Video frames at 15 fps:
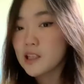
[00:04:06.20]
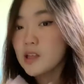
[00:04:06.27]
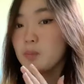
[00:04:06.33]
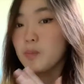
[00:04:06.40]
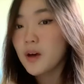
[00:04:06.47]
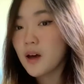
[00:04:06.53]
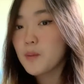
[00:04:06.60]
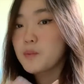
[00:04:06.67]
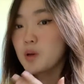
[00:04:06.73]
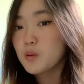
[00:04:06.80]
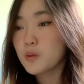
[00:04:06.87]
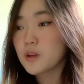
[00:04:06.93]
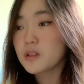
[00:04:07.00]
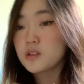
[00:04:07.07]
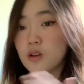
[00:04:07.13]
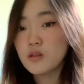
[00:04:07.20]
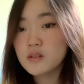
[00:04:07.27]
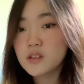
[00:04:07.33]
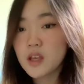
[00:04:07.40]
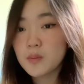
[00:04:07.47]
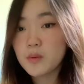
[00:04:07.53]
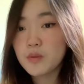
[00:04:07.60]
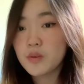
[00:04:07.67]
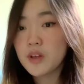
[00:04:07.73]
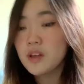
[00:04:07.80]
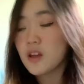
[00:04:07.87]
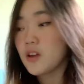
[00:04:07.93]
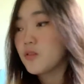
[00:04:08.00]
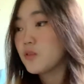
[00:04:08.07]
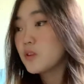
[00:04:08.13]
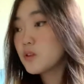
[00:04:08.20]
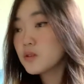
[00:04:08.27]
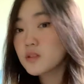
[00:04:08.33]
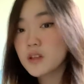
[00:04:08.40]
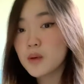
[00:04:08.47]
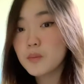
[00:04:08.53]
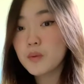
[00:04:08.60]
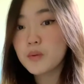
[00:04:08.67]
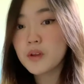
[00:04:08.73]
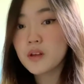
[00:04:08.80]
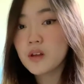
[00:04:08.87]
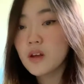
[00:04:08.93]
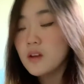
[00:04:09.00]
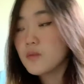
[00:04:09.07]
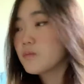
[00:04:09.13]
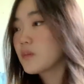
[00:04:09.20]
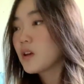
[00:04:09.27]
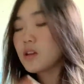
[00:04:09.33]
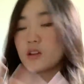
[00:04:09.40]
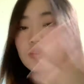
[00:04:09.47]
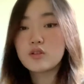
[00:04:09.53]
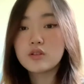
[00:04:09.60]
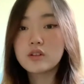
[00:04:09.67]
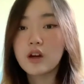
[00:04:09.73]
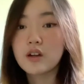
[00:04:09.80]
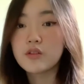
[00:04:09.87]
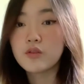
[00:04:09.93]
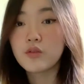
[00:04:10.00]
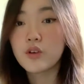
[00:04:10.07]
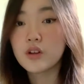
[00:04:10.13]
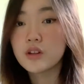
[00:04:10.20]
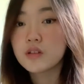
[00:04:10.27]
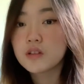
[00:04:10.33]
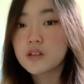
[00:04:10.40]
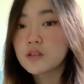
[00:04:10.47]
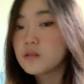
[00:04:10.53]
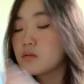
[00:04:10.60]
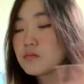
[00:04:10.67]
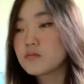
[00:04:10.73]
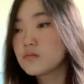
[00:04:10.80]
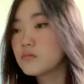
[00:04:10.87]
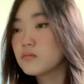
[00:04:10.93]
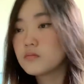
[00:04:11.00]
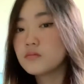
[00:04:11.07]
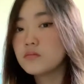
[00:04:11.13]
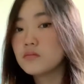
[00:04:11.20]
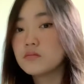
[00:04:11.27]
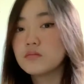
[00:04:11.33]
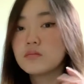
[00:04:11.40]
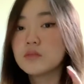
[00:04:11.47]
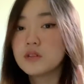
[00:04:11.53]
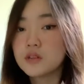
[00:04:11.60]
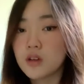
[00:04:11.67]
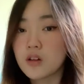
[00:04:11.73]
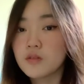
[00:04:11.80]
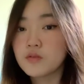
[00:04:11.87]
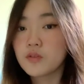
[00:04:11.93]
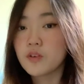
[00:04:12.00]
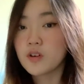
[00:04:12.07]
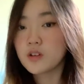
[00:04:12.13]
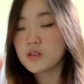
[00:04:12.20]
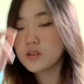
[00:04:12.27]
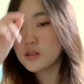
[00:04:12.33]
Keep up your work, don't skip a week. If you skip a week, you're done for. You're just done for.